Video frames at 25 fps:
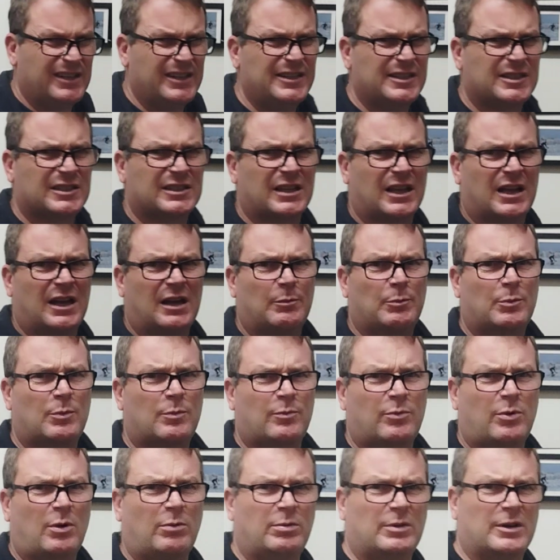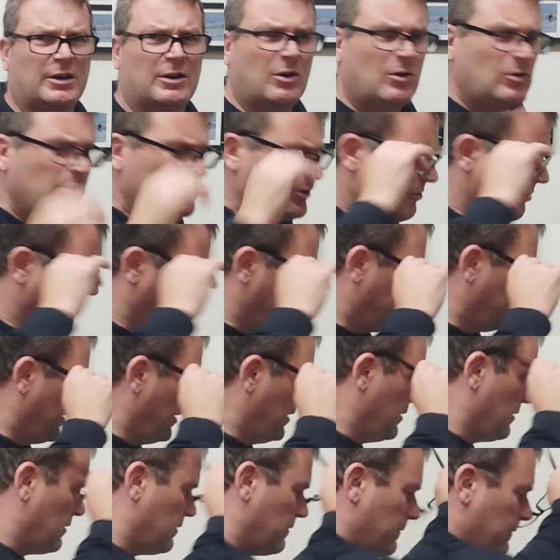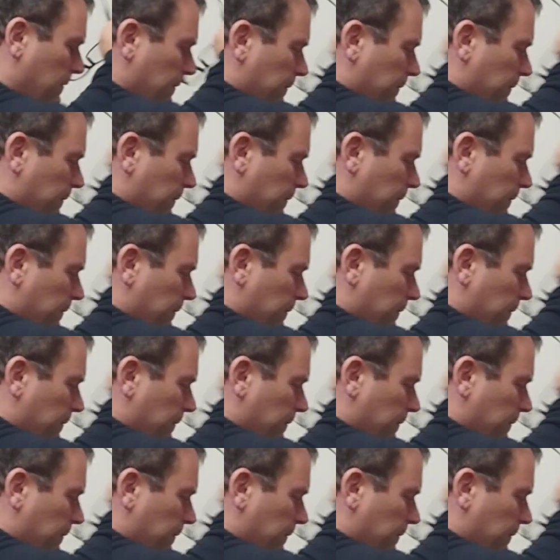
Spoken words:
least that, probably longer, I think.